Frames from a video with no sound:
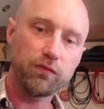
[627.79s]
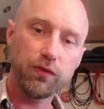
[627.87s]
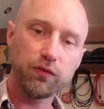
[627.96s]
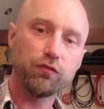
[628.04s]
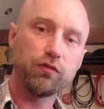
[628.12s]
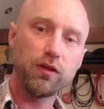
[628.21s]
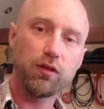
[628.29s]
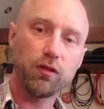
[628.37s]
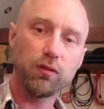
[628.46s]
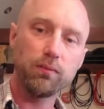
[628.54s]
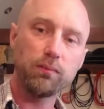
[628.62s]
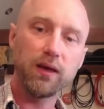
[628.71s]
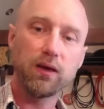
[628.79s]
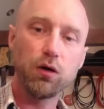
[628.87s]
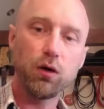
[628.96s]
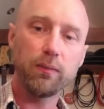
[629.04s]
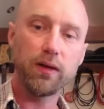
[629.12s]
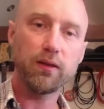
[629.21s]
feel free to make a
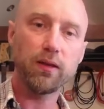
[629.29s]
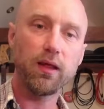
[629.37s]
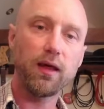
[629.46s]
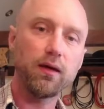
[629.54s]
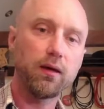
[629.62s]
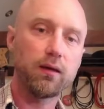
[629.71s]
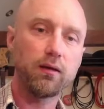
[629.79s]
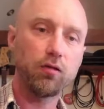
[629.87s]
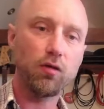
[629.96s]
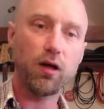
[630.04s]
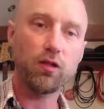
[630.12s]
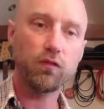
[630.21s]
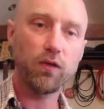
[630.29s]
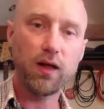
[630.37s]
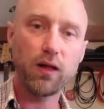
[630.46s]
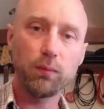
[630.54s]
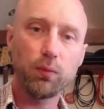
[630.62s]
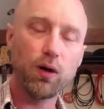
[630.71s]
comment there and just ask for
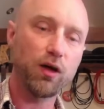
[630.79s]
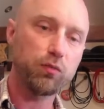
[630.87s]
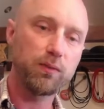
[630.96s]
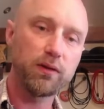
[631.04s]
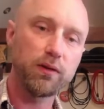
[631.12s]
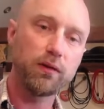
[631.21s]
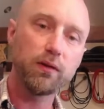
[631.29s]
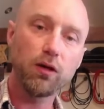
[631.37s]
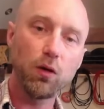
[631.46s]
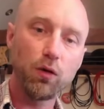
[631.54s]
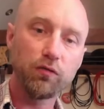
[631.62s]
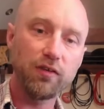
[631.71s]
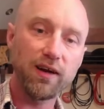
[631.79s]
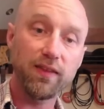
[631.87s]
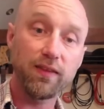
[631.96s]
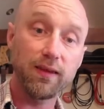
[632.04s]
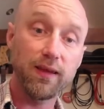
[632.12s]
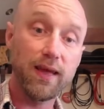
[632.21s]
help or ask me to go over
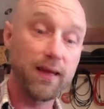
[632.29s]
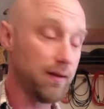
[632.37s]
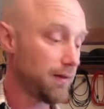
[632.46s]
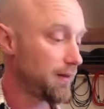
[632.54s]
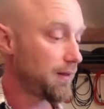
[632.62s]
anything again.